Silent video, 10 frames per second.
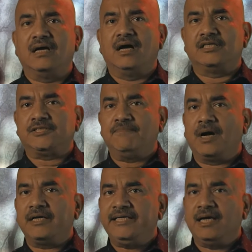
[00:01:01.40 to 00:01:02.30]
a
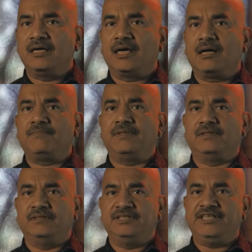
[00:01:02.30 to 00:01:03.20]
smart young couple,
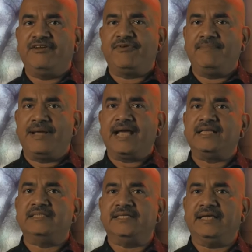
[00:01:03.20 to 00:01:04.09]
Jeff and
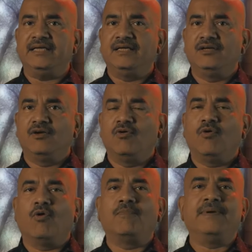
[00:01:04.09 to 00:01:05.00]
Mackenzie,
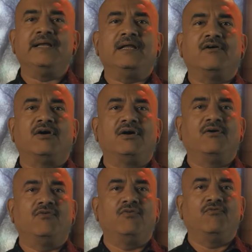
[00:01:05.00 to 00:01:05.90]
opened a
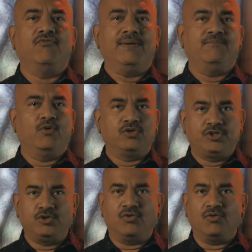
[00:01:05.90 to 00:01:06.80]
web
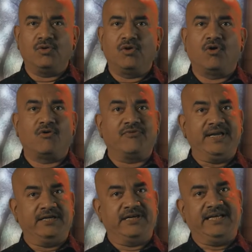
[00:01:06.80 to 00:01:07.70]
bookstore
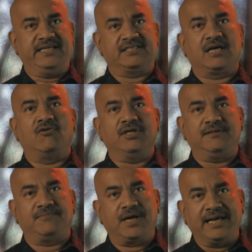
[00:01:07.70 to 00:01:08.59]
offering great discounted
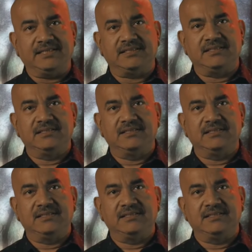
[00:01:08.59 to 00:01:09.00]
price.